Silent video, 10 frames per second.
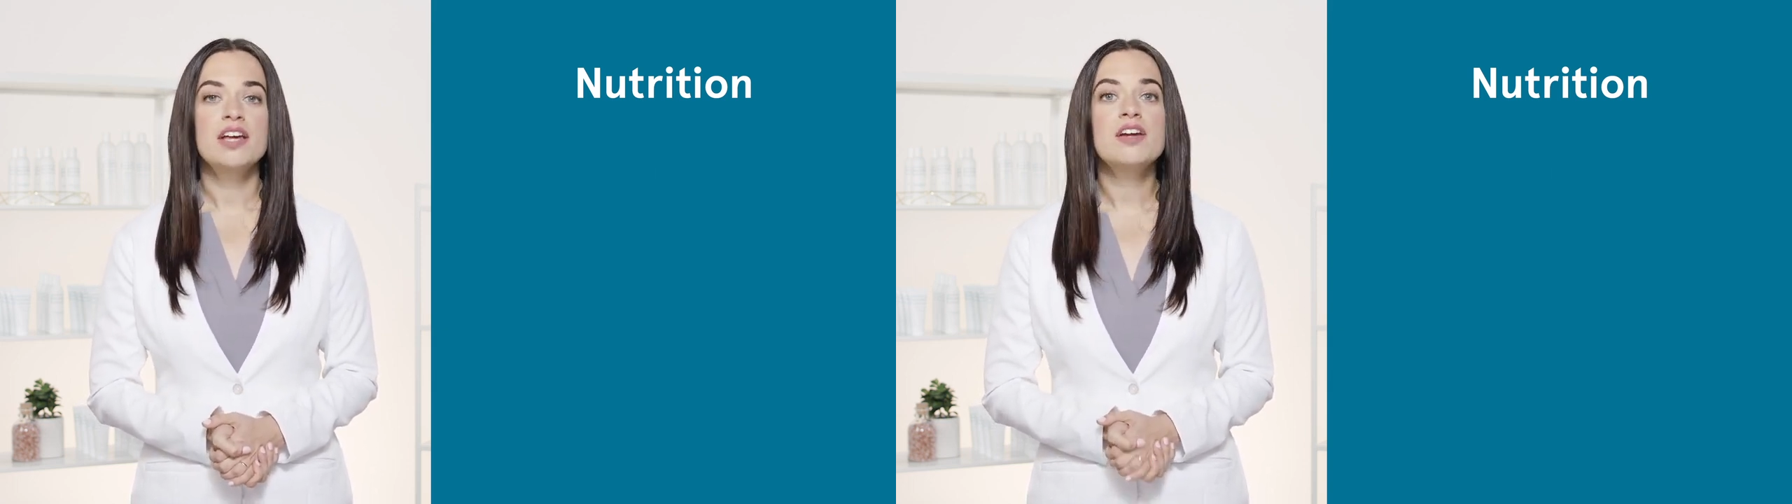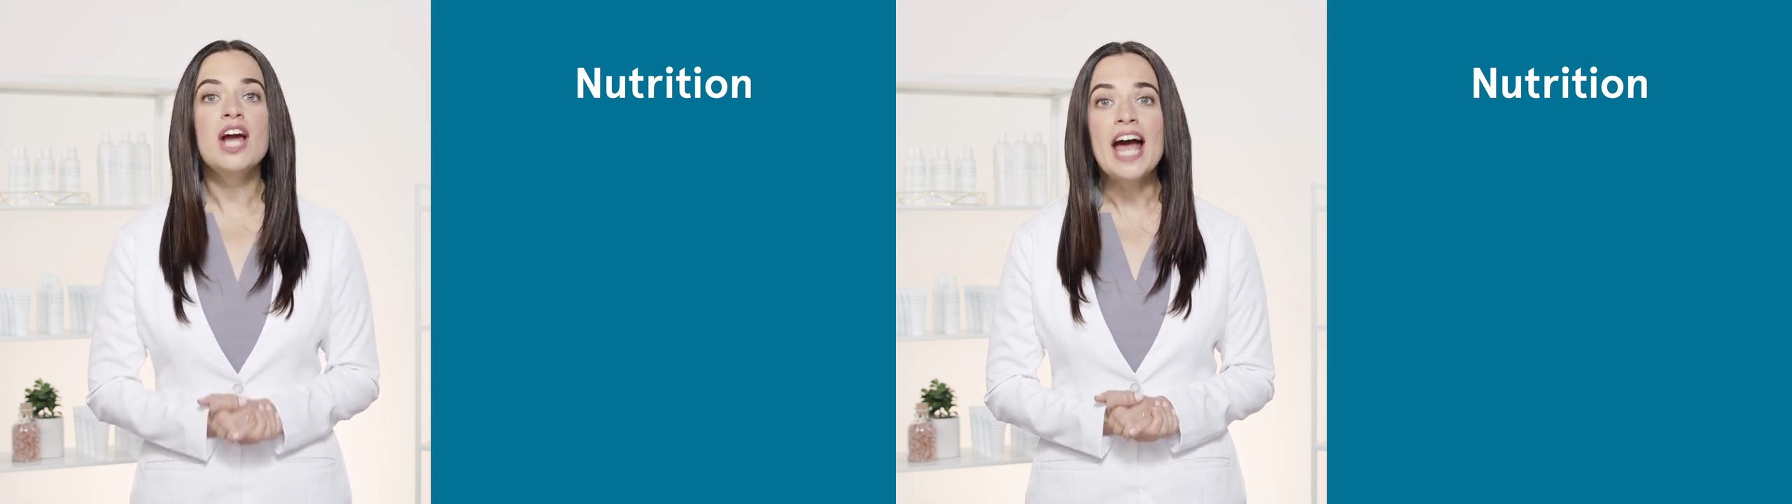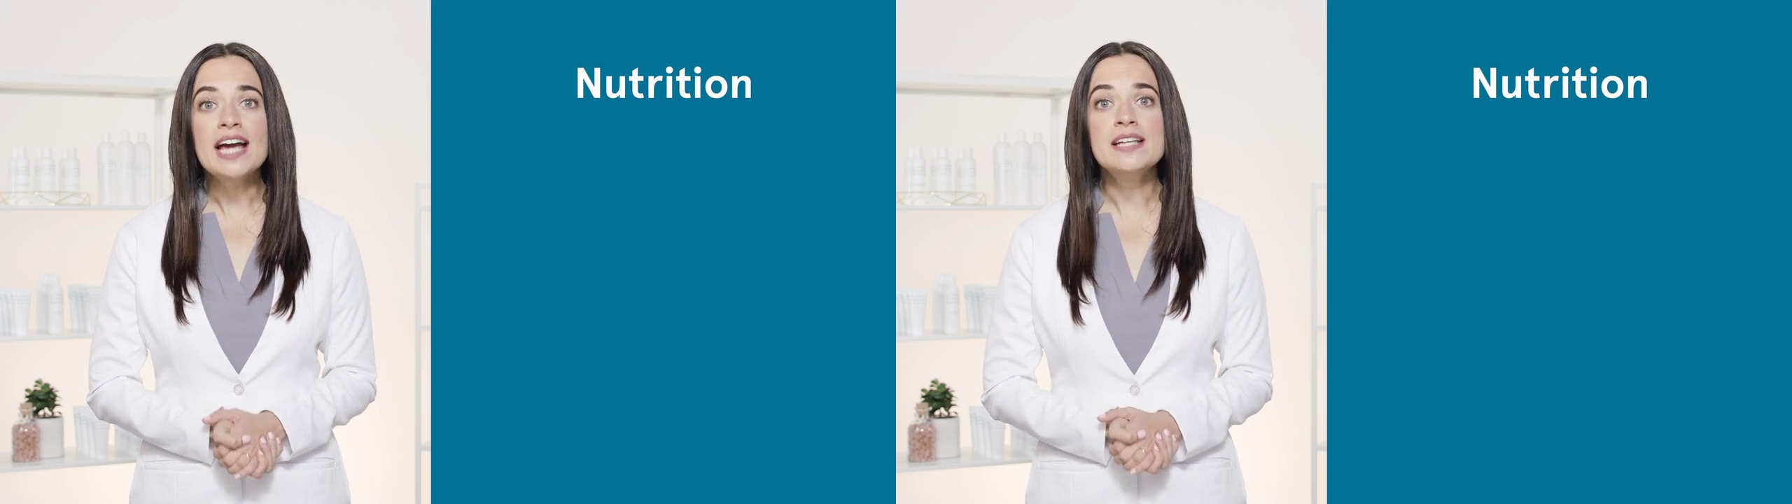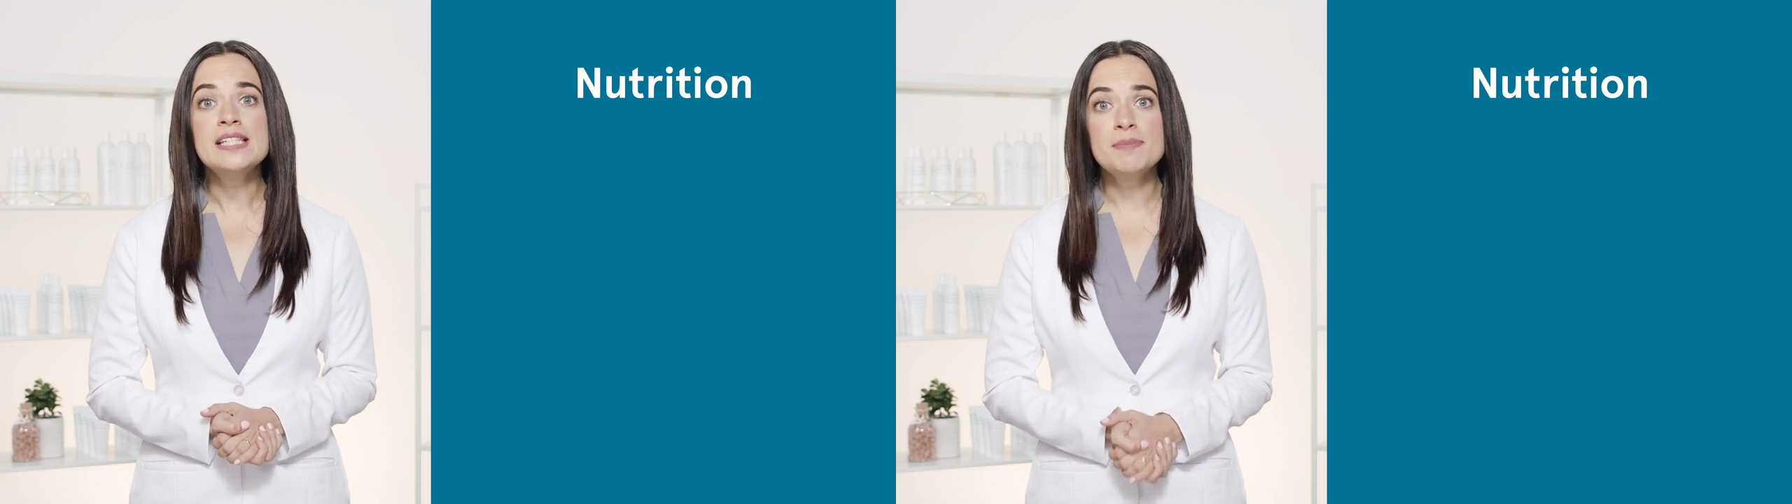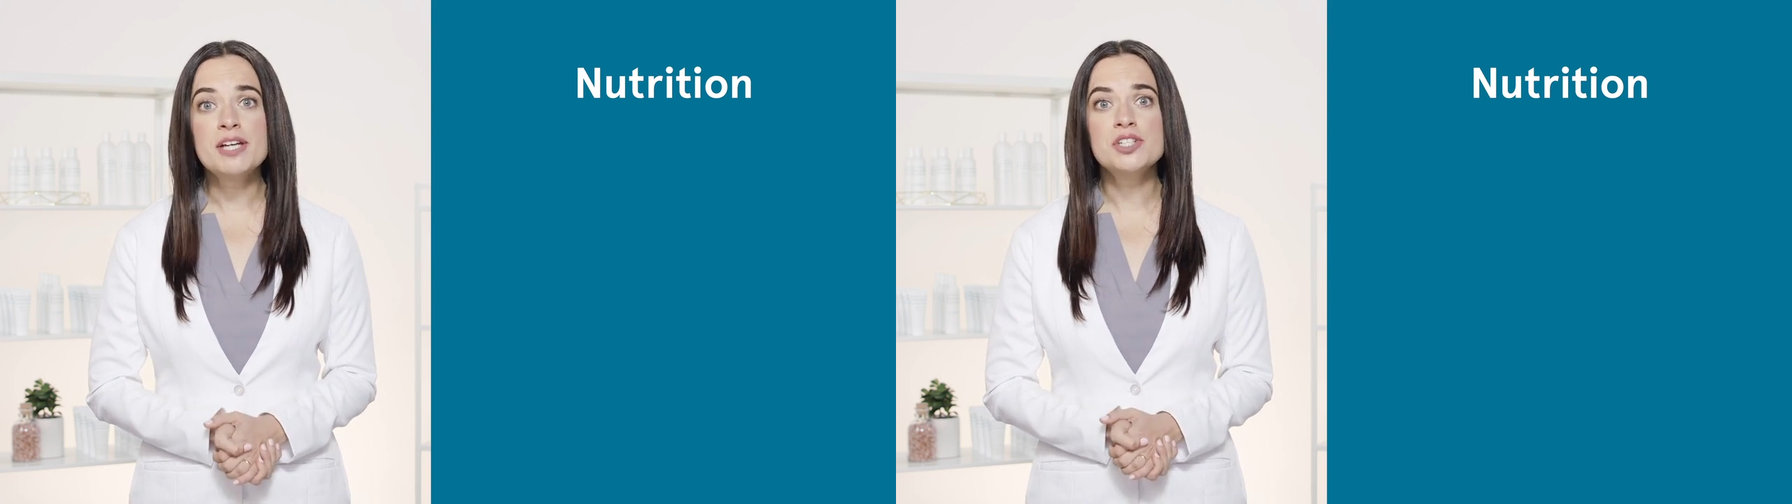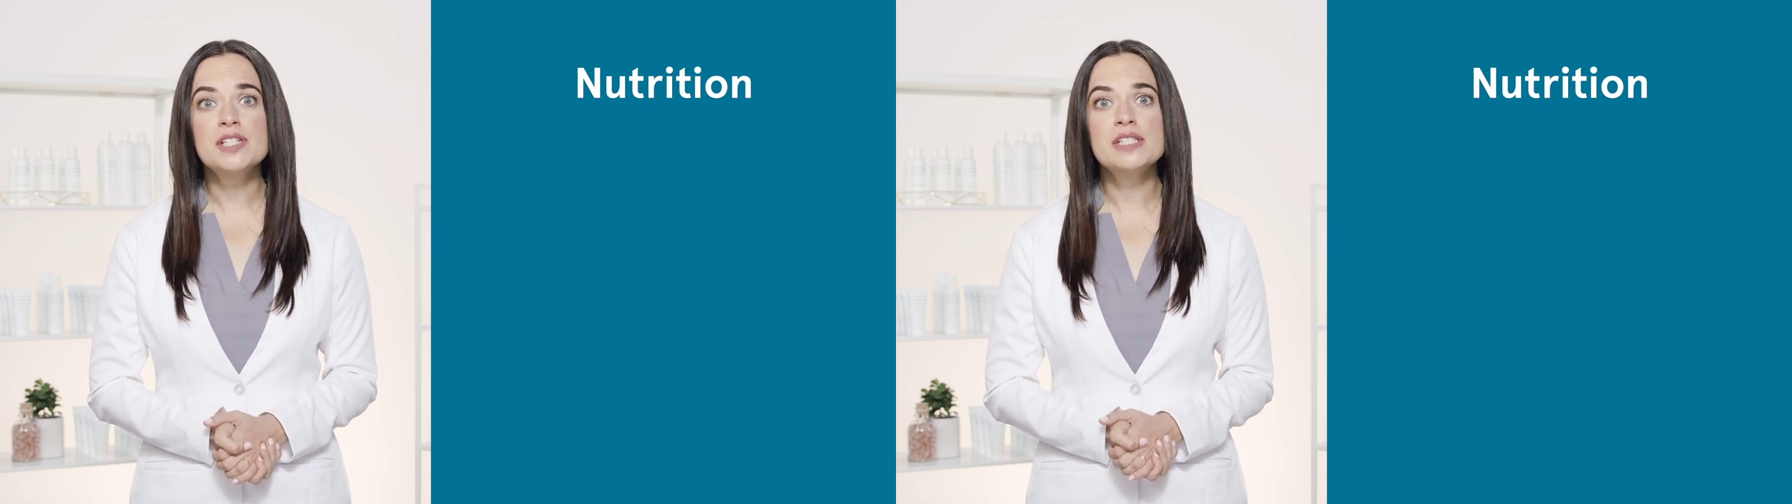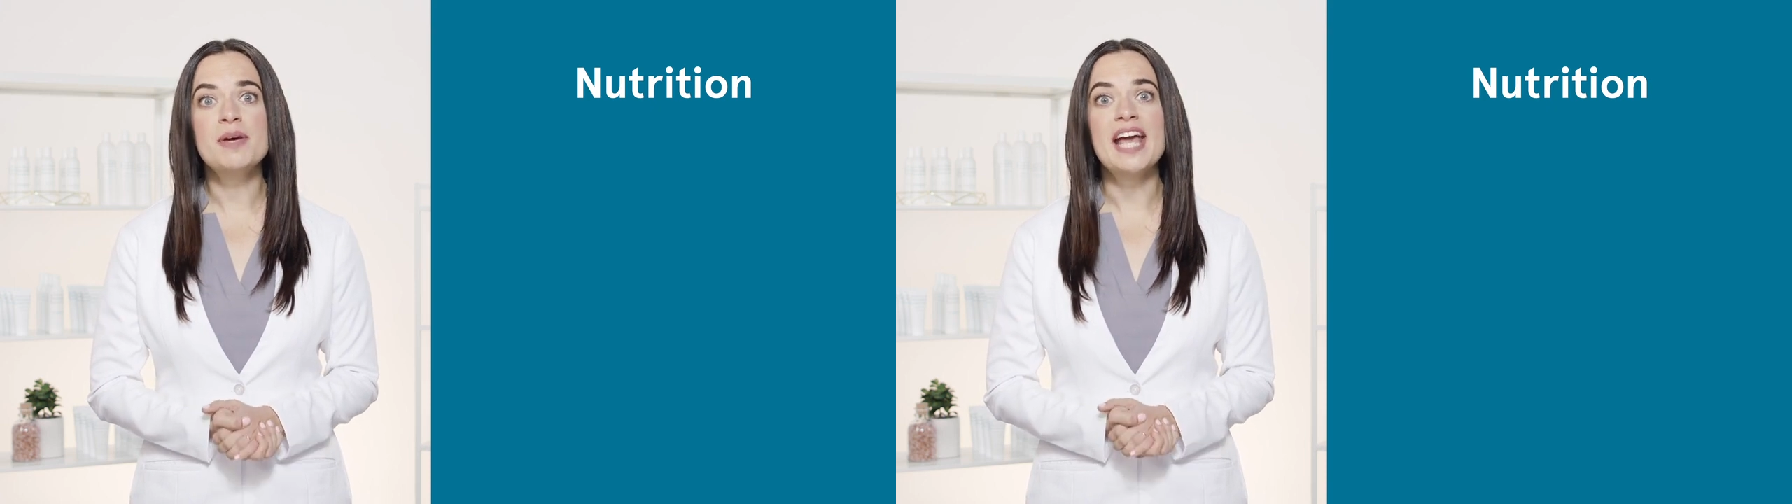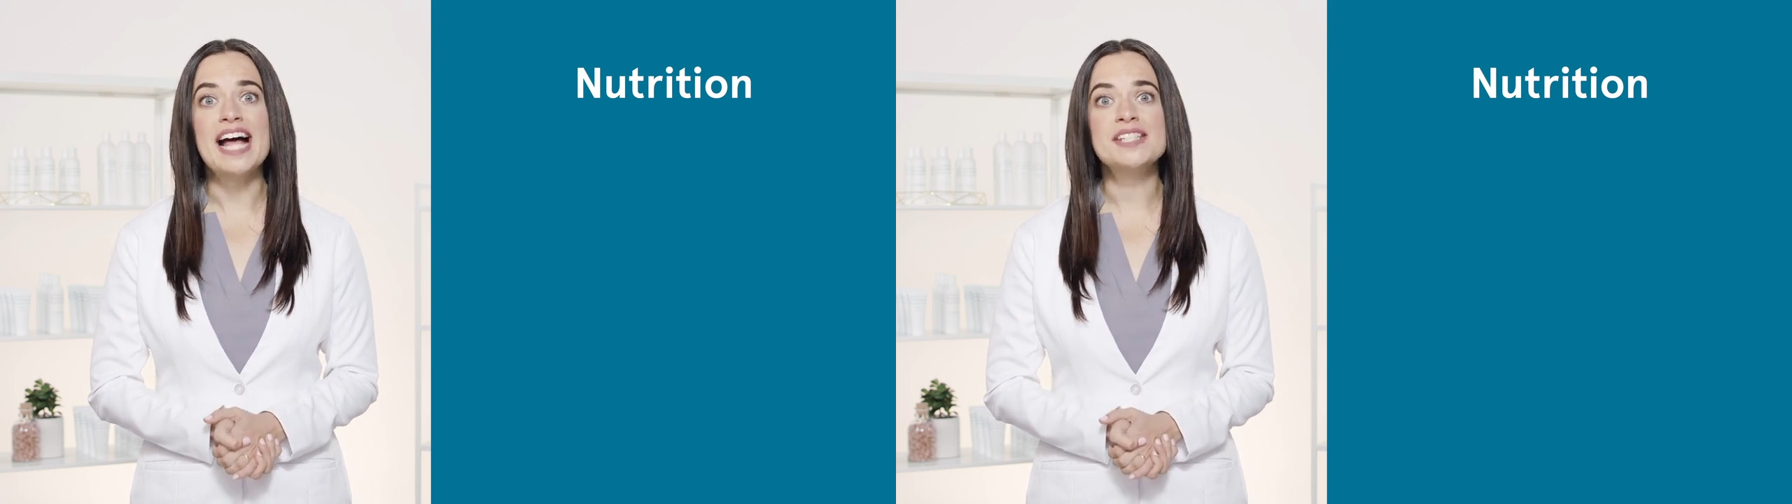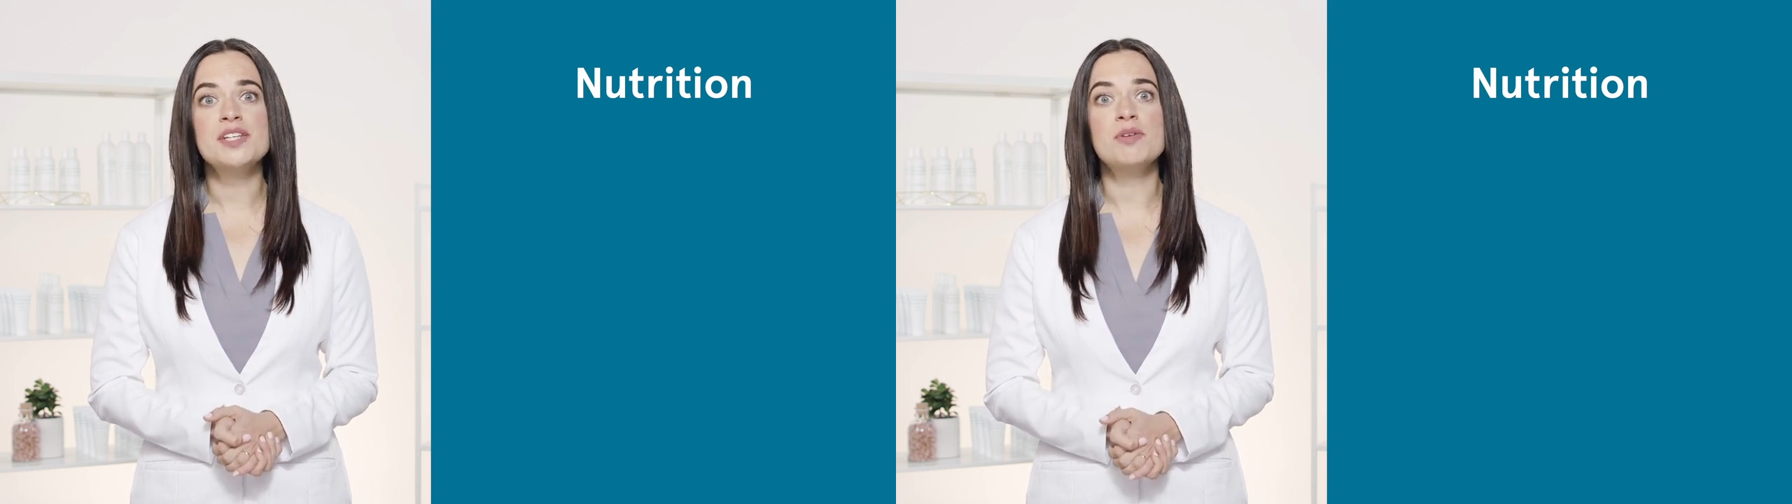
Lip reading: Your acne specialist may ask